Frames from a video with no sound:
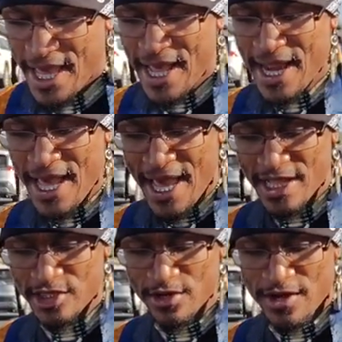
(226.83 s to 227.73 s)
an
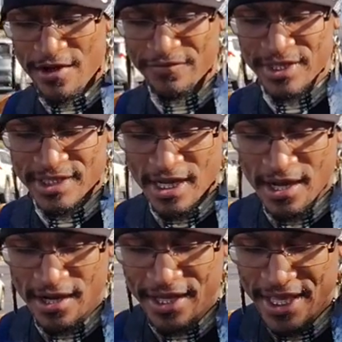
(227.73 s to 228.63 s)
answer of the
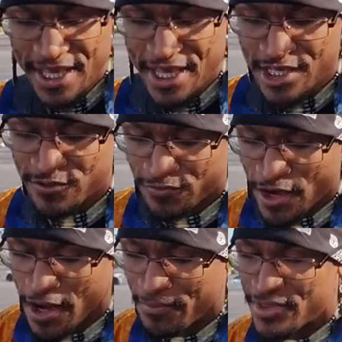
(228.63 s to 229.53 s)
tongue is
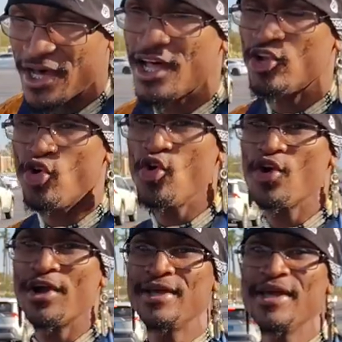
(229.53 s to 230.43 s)
from the
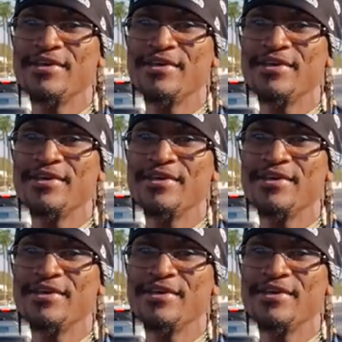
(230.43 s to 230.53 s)
Lord.